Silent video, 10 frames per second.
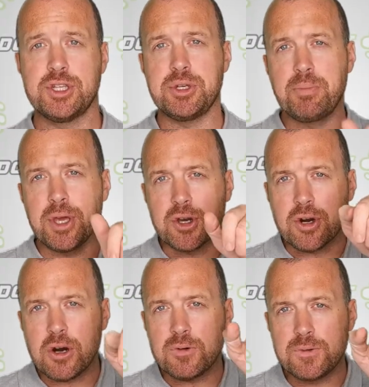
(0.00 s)
that you pick
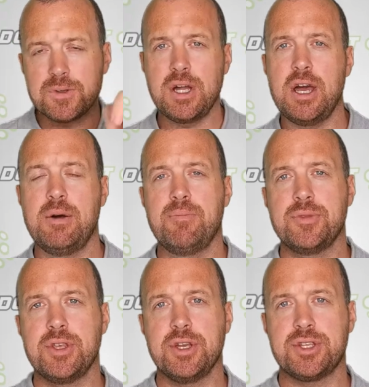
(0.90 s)
off
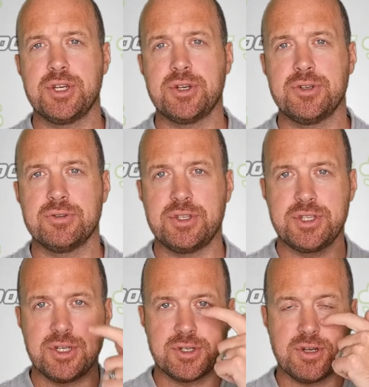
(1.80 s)
um, the tear duct, the
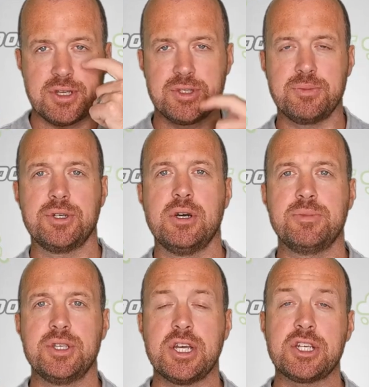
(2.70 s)
tear track sometimes is